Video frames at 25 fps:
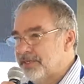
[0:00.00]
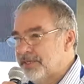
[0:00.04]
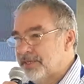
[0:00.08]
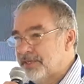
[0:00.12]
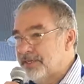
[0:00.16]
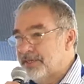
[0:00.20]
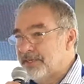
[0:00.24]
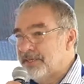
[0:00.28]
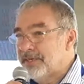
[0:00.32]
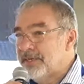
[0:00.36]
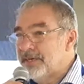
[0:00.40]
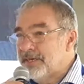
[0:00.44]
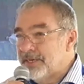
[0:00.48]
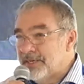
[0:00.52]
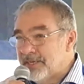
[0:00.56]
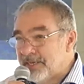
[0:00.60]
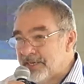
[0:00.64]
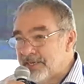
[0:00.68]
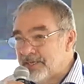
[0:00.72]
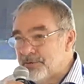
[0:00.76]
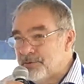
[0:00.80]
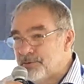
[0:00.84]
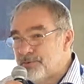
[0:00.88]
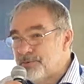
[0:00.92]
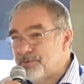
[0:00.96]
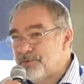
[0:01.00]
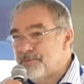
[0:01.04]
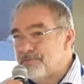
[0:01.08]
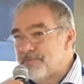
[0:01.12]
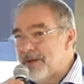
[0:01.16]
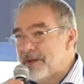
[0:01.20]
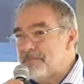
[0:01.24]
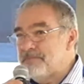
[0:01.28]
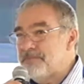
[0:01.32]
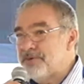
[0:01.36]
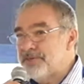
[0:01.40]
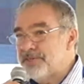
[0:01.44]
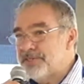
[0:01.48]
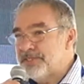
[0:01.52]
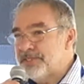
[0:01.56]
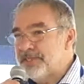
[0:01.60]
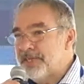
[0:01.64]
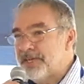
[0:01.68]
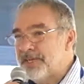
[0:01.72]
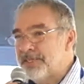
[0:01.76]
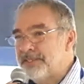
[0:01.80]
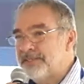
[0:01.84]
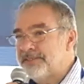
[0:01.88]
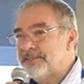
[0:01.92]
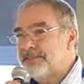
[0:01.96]
the EU member
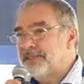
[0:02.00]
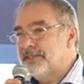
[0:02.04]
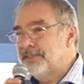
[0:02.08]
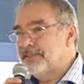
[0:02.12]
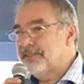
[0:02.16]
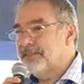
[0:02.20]
states,